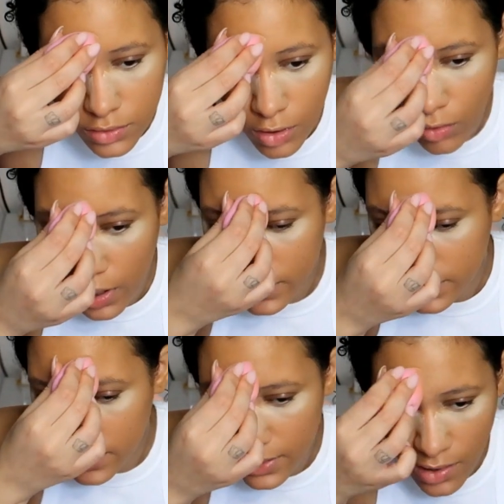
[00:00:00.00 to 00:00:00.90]
So I
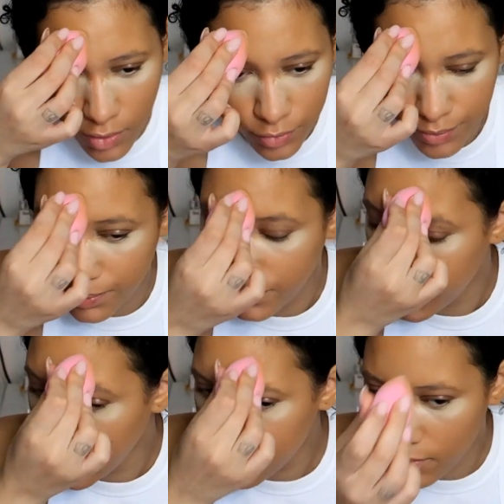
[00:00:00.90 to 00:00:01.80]
did download
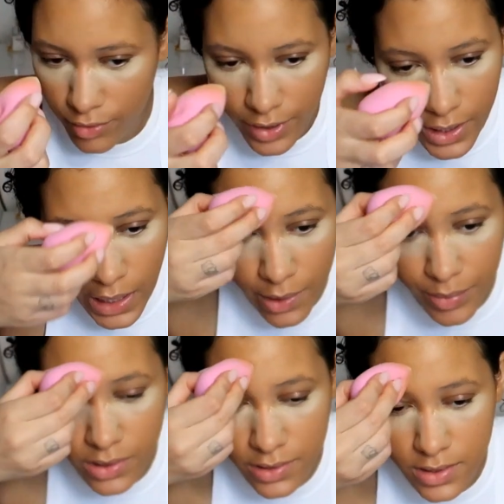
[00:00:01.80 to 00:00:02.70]
Nextory. I've
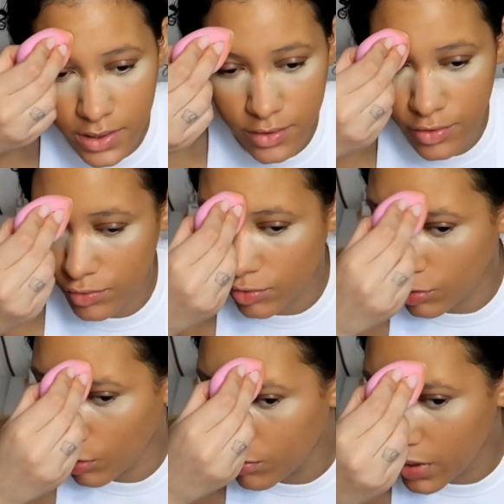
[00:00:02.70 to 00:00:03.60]
been listening to
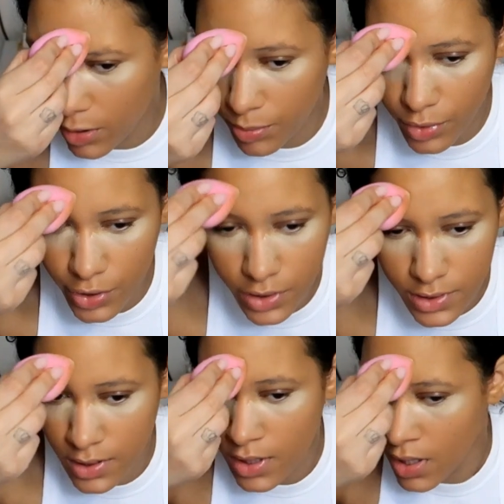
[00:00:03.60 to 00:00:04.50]
so many
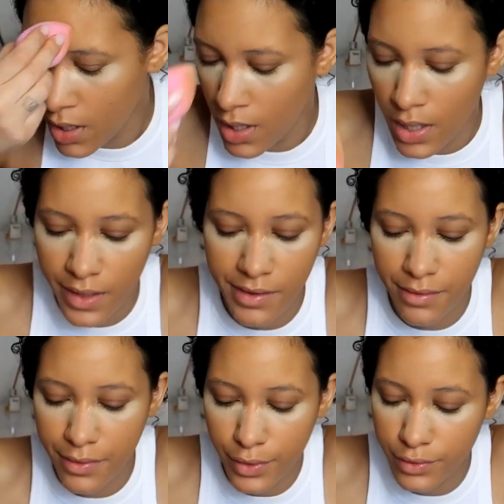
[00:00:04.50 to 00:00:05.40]
books,
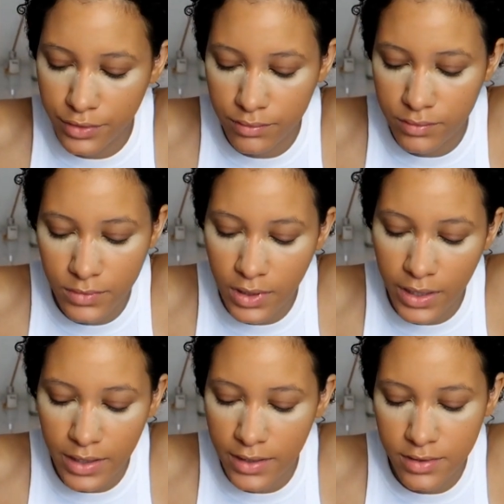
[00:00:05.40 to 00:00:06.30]
and they're
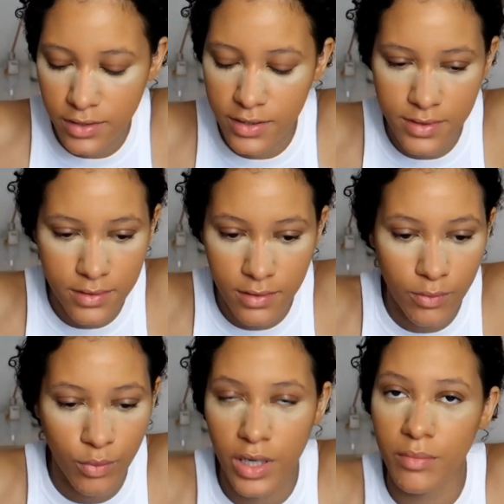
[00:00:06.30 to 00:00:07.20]
like, it's just
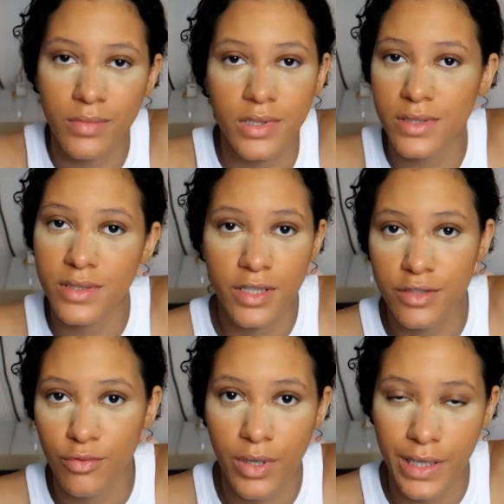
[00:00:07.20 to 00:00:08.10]
what I'm
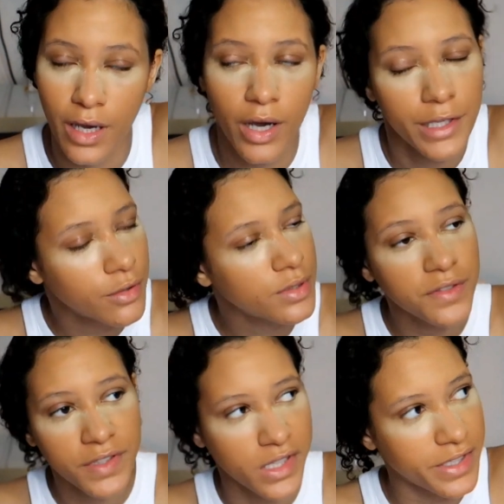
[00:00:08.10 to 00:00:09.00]
listening to right now. I don't
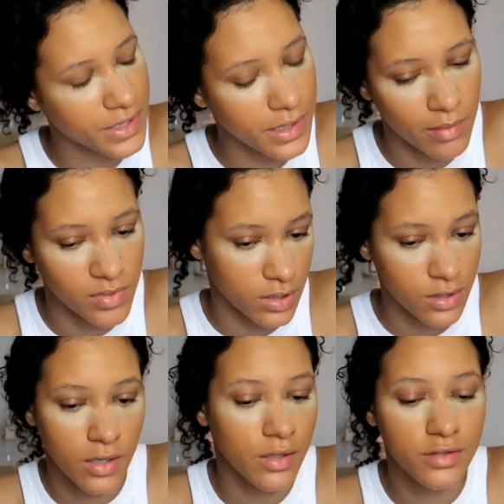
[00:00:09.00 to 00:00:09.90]
even listen that much
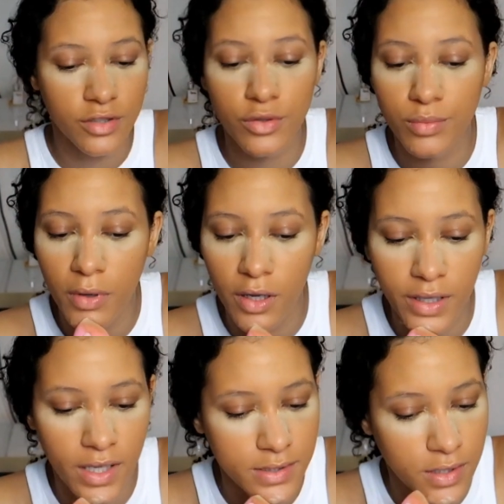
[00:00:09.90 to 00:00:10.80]
to
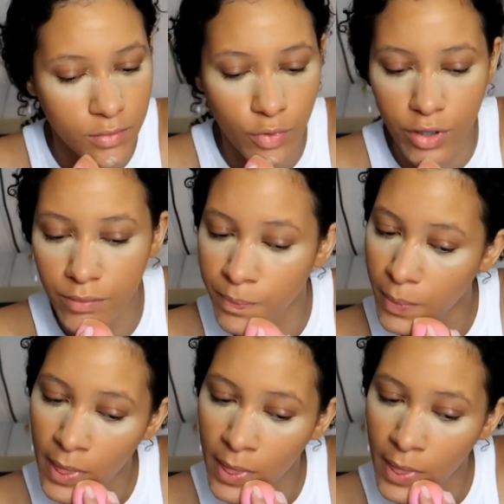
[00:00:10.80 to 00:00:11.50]
podcasts anymore.